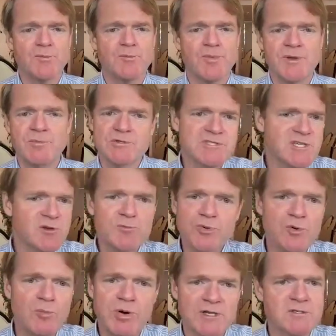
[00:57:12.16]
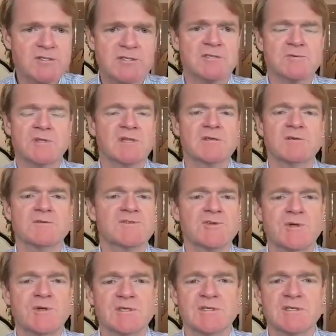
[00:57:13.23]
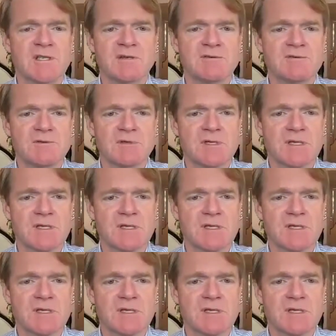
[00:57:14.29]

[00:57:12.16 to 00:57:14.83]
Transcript: People don't pull punches when they got 2 weeks to live.